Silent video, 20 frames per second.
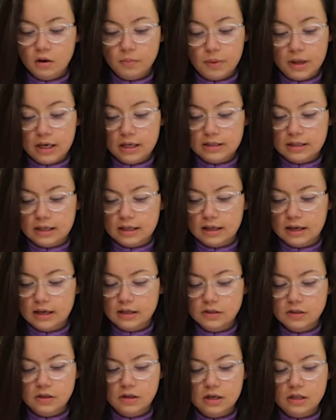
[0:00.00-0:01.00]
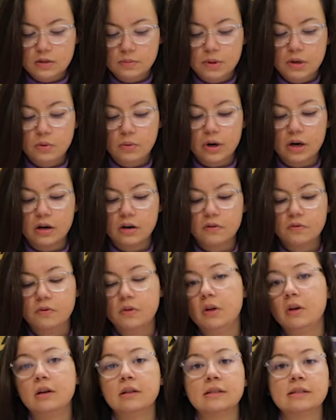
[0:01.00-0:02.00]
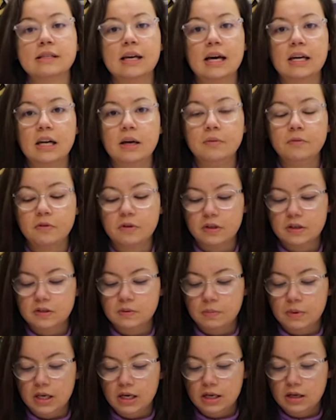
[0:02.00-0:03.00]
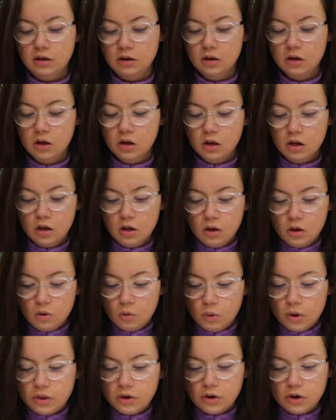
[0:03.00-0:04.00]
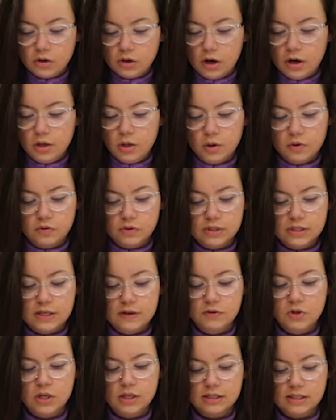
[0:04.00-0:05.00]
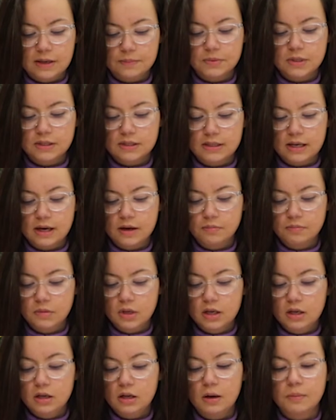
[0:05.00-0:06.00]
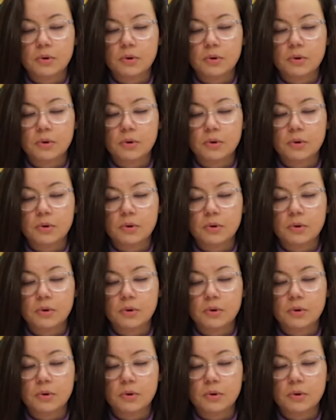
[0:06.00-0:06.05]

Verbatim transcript: There are many deadlines you need to be aware of. You can sign up for this meeting whether or not you have received your acceptance yet.